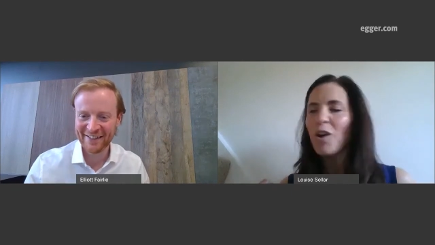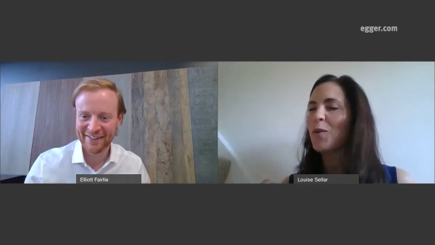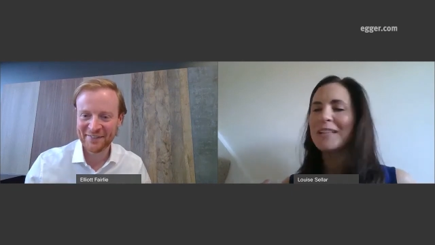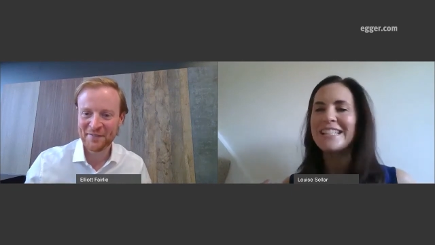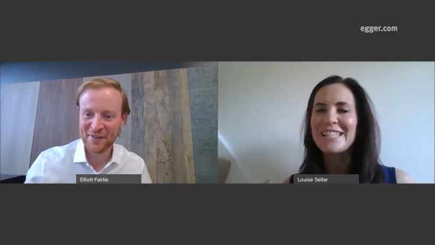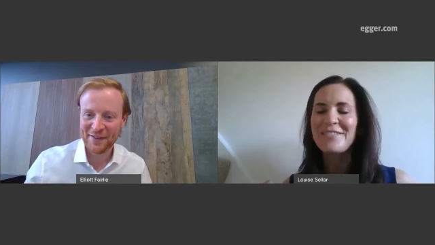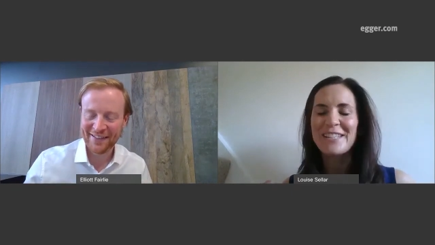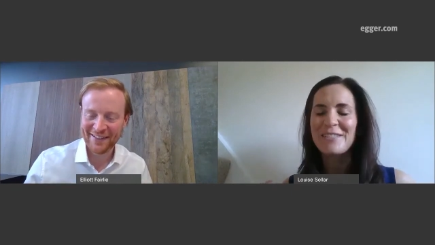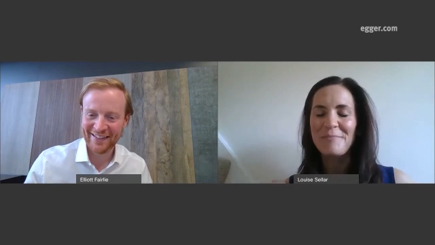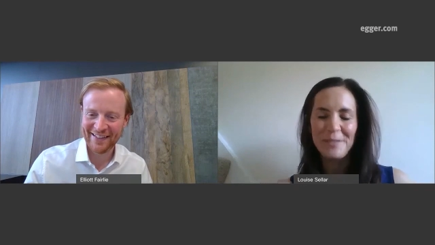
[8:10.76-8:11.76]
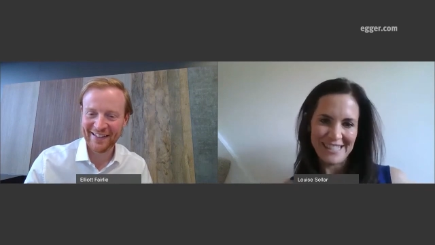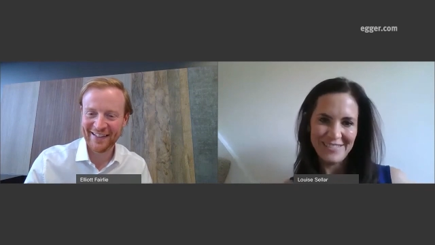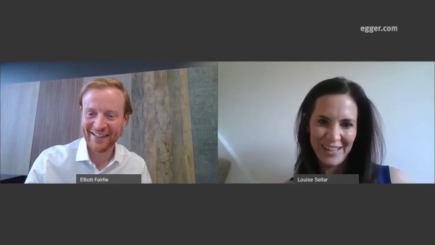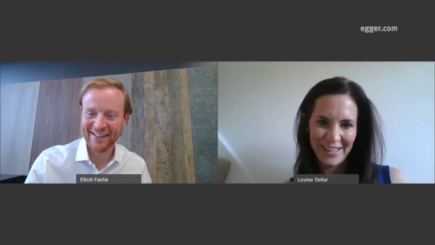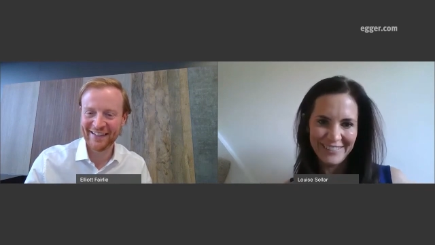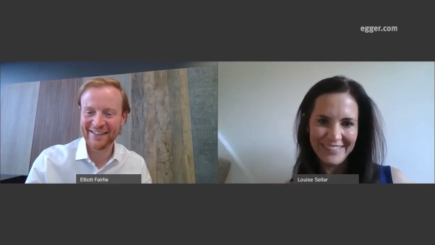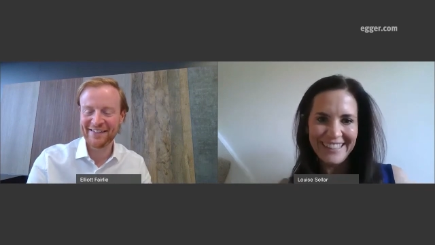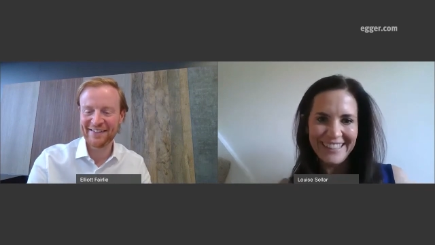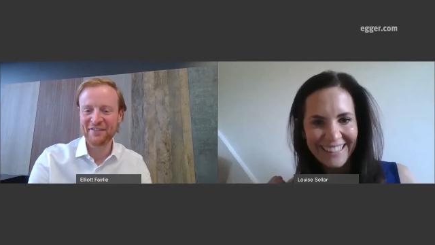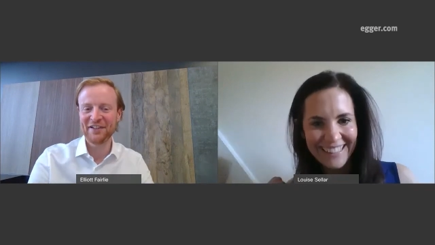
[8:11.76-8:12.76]
Speaker 1: Always like to end on a positive note.
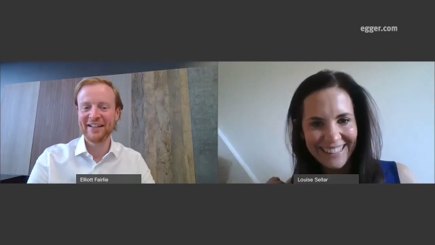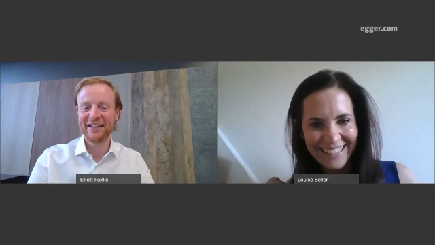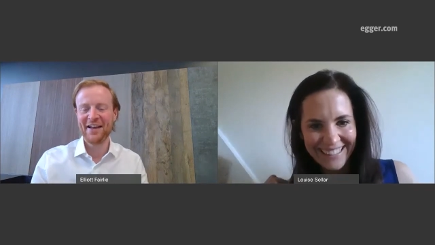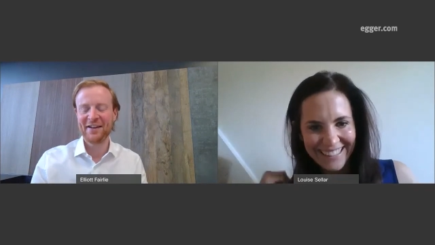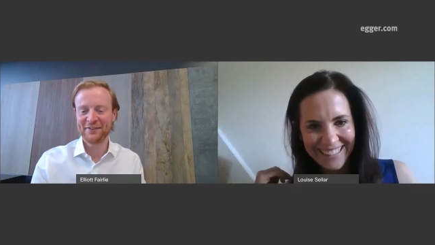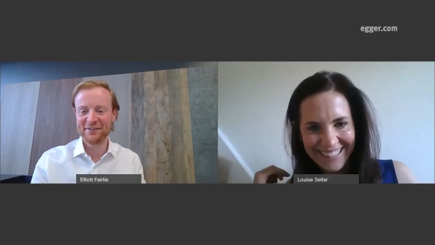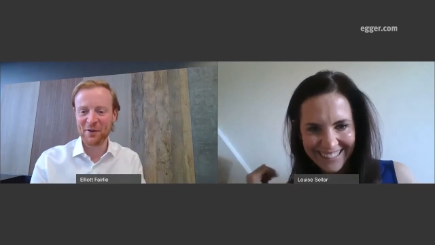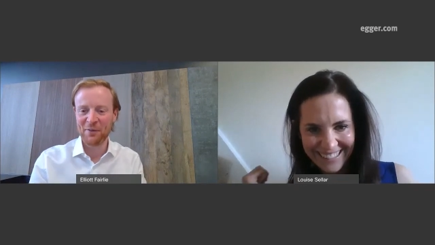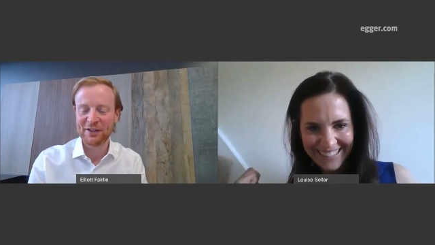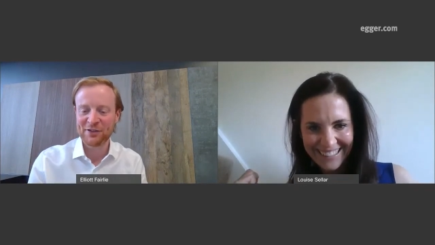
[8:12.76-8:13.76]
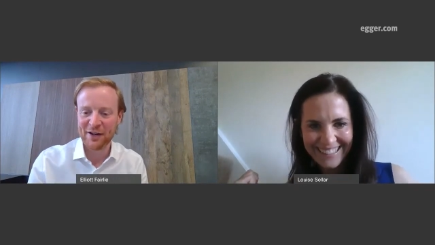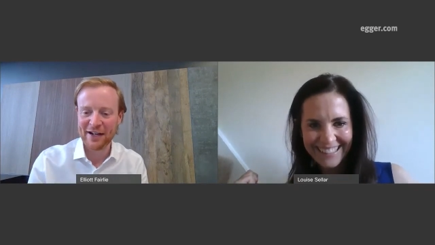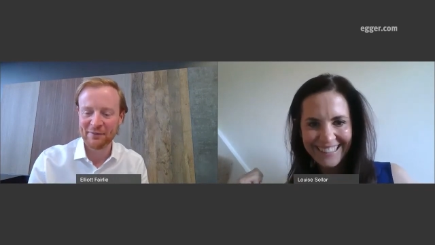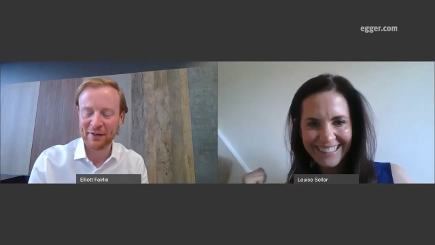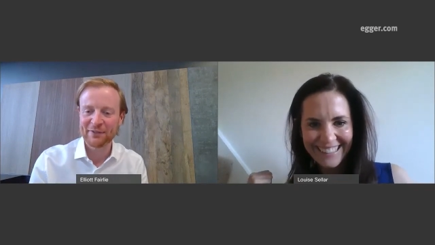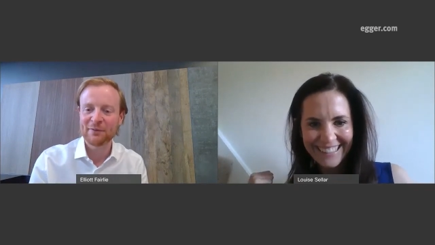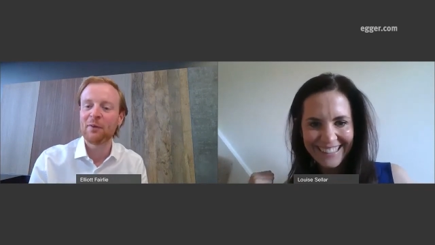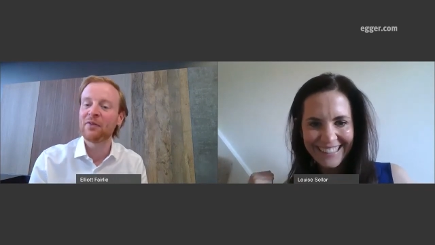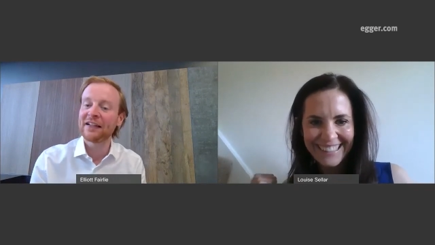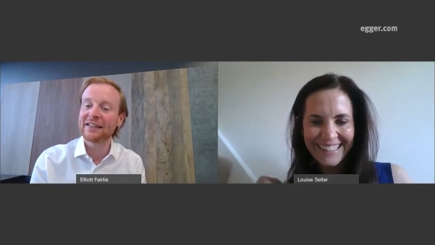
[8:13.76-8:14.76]
Speaker 2: Definitely, yeah. No, well, that's great.
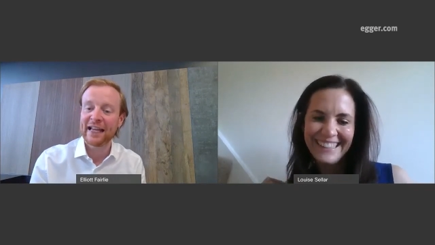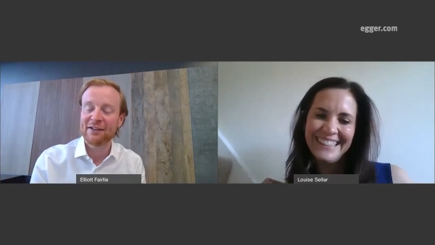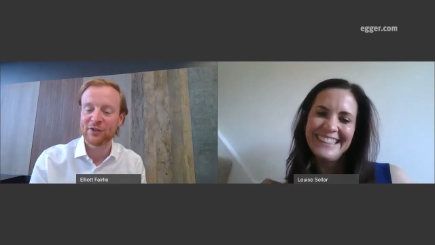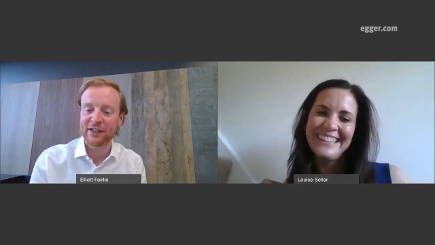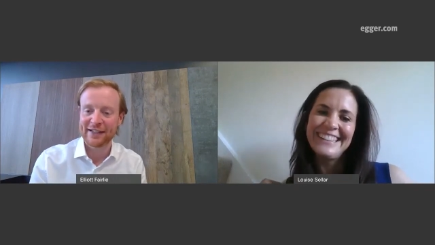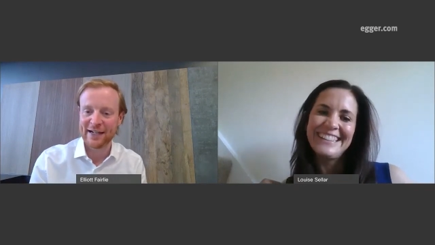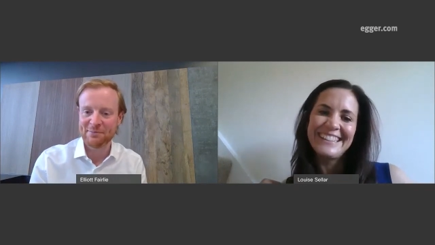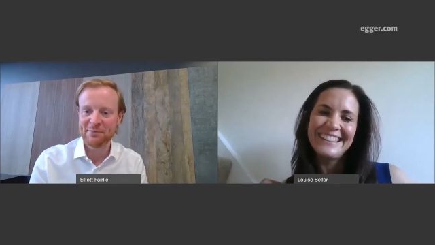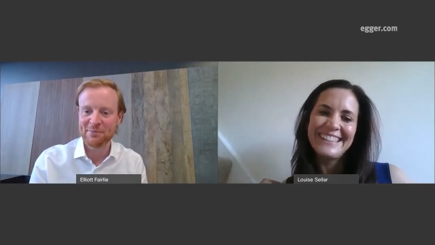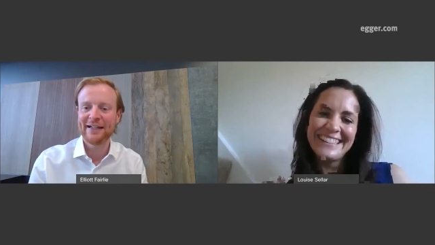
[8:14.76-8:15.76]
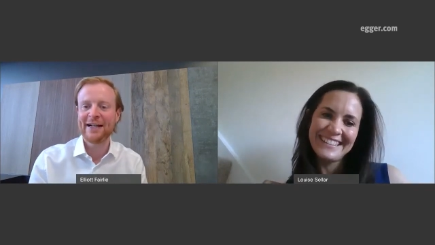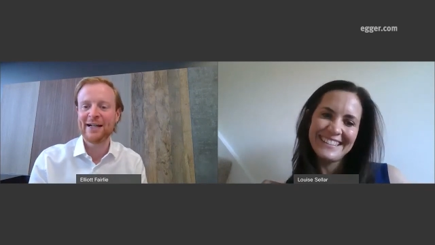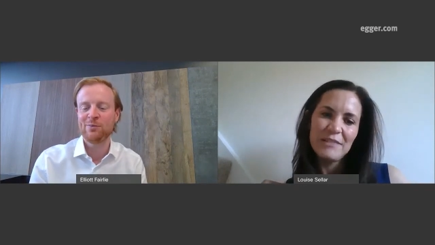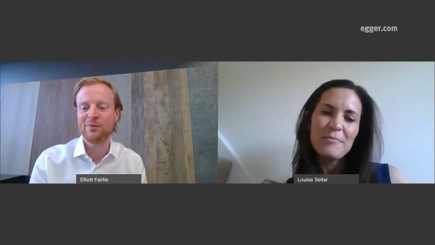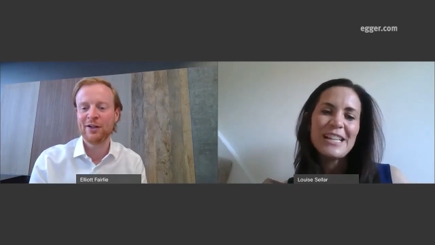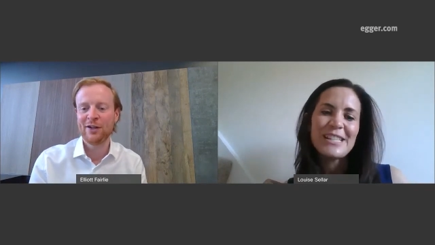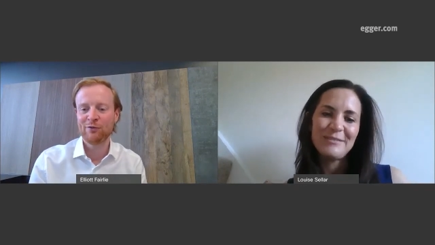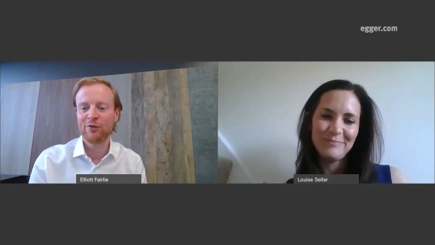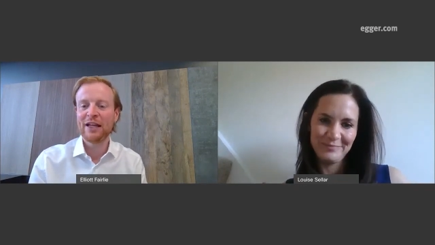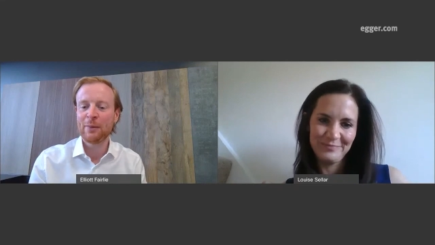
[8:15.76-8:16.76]
Well, thanks again for your time. Um, Pleasure.
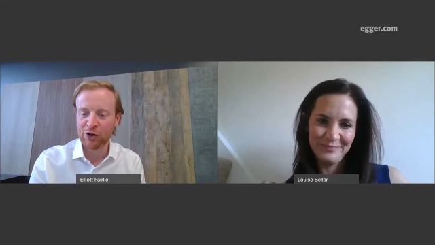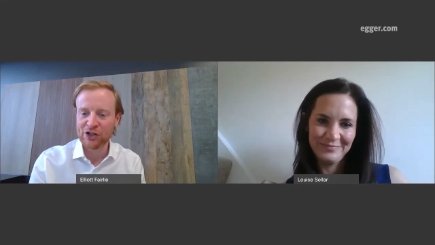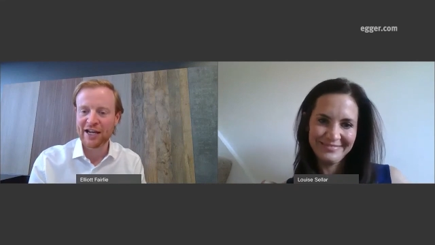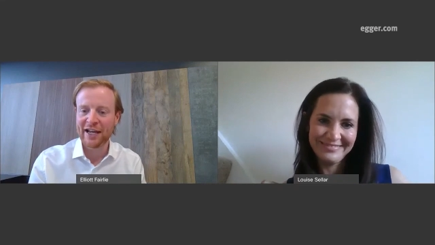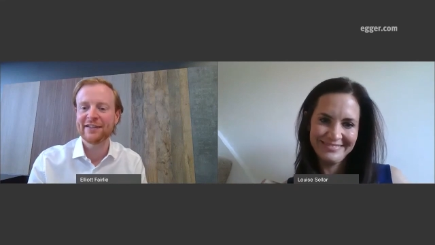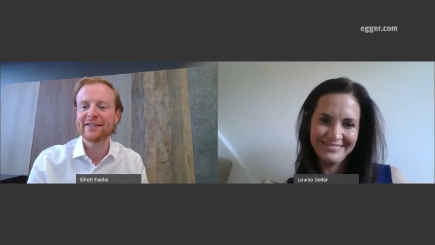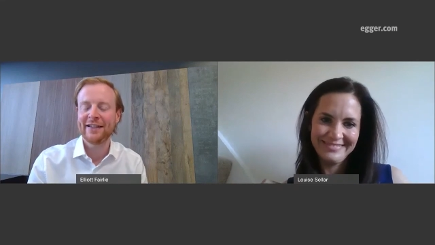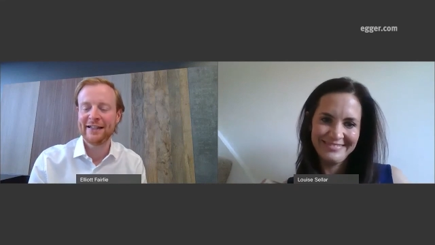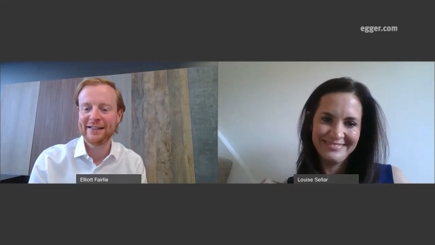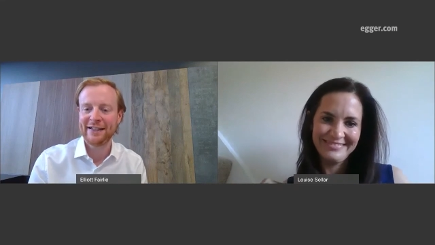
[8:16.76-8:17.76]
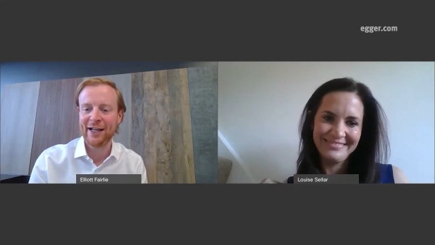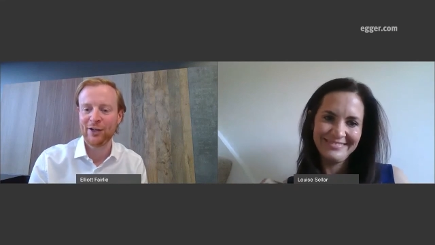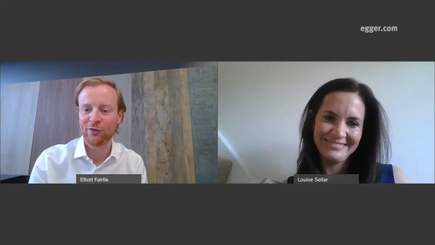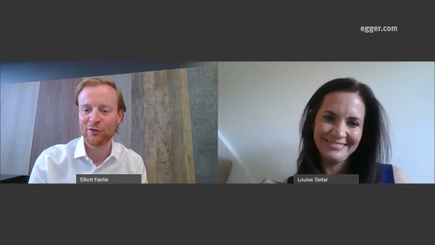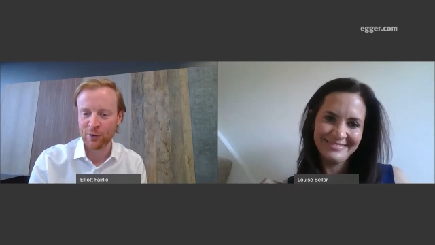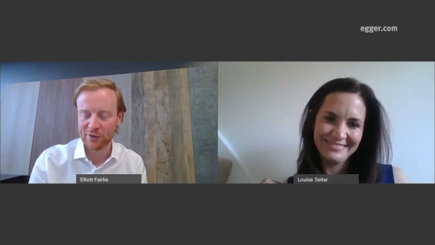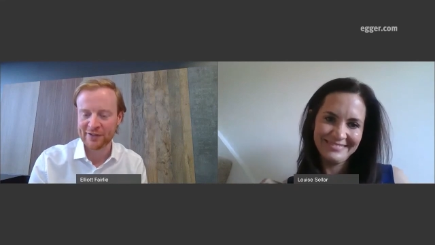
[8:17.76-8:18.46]
Really appreciate it and uh, look forward